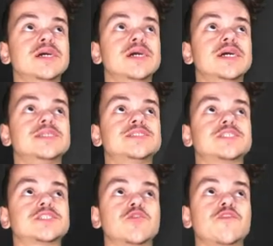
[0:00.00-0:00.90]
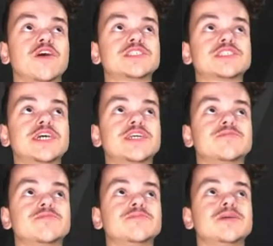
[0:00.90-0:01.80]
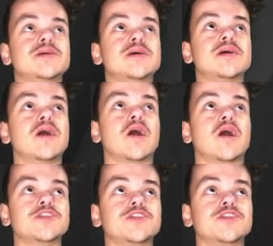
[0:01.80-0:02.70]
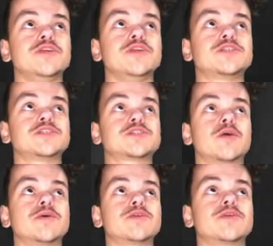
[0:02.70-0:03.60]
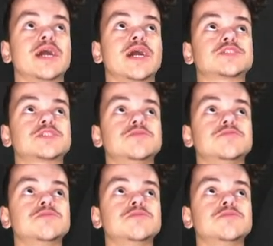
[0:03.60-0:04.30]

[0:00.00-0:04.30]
It's a SoFi Stadium. I do need to start building that soon.